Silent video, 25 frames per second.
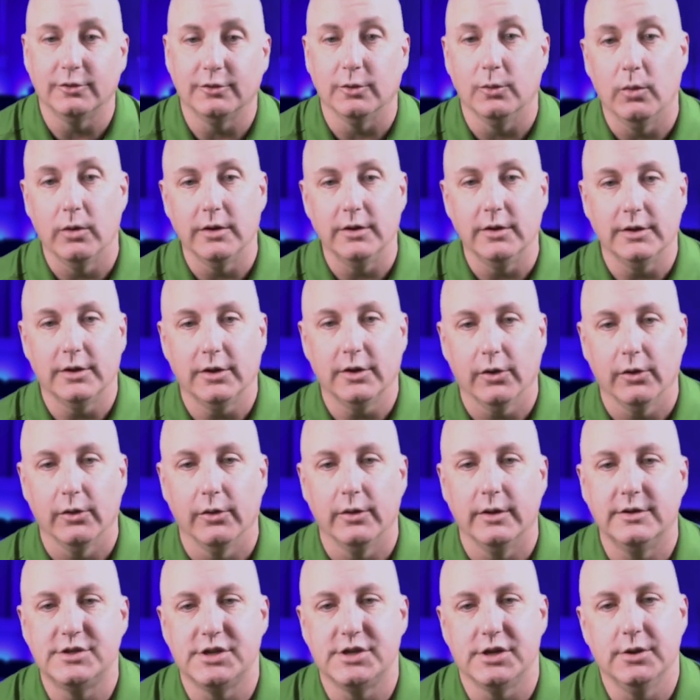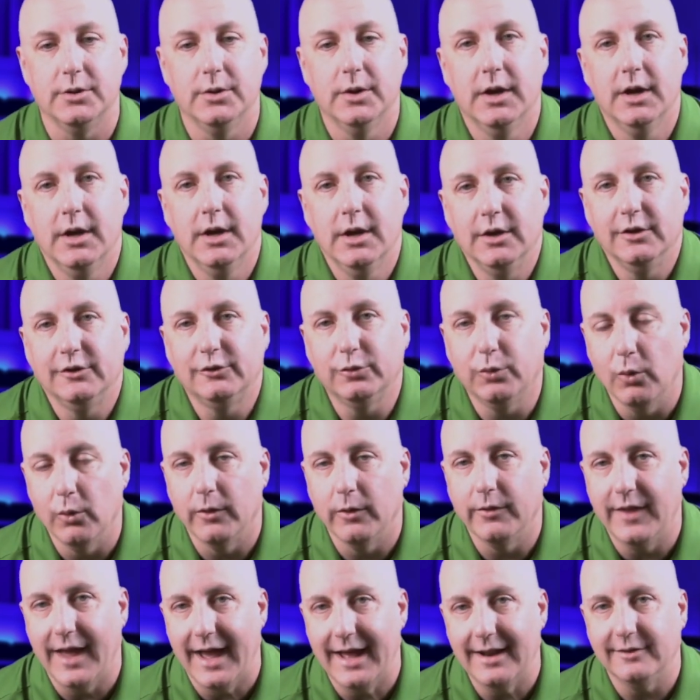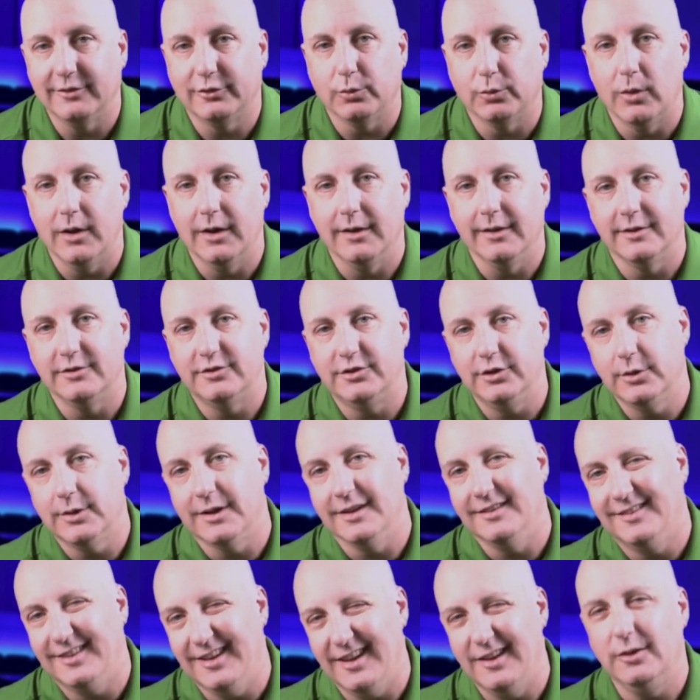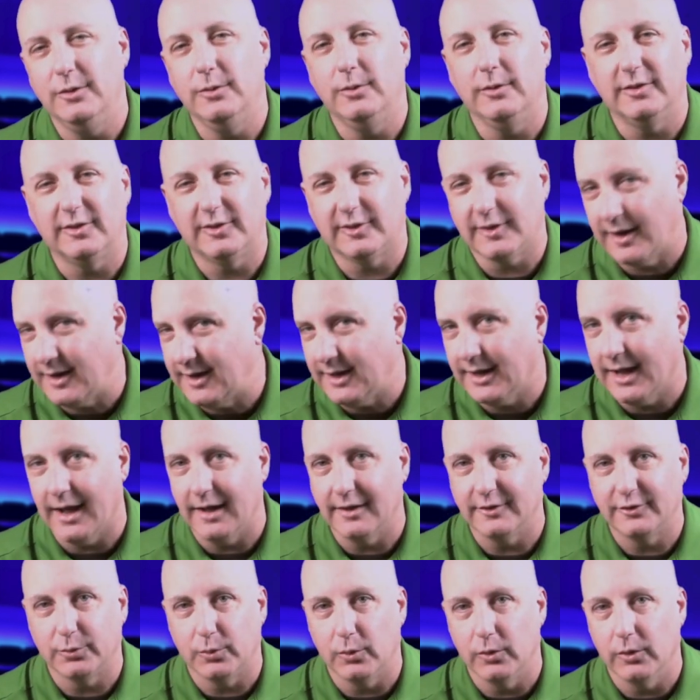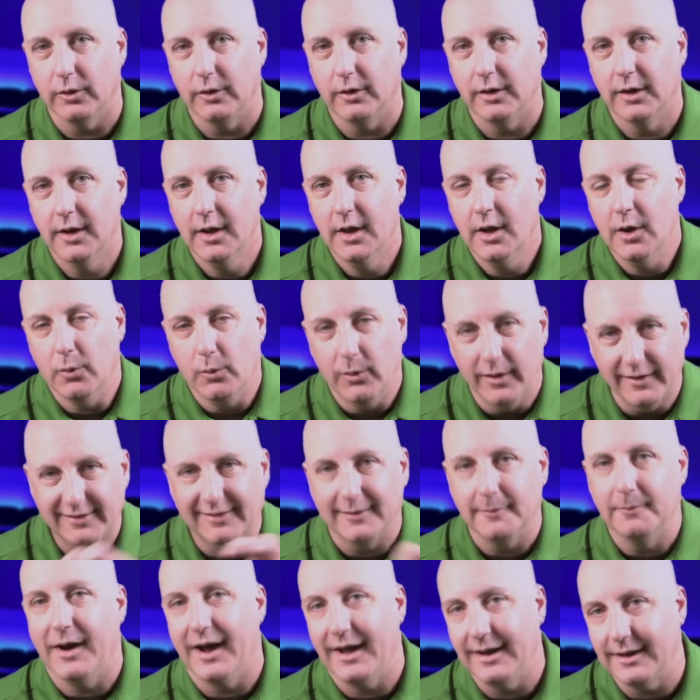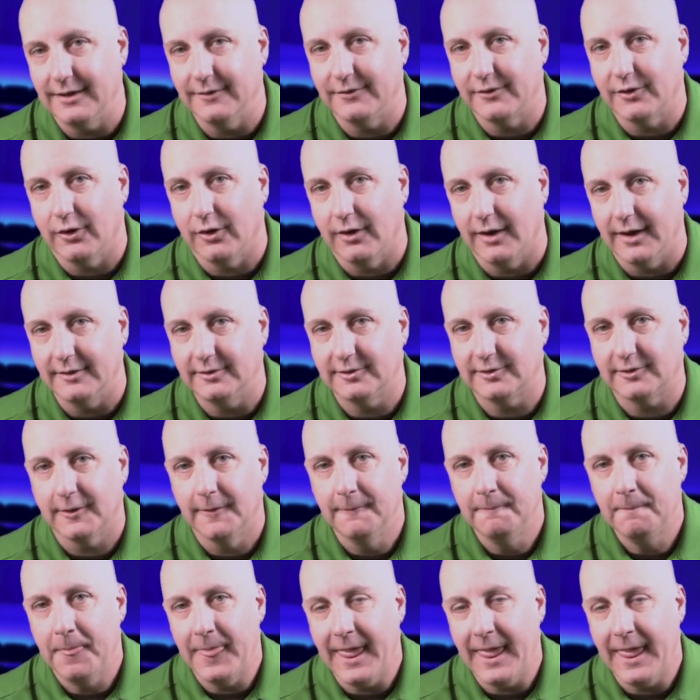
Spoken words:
So I want to encourage you toward that as well as you continue to study God's Word with the body of Christ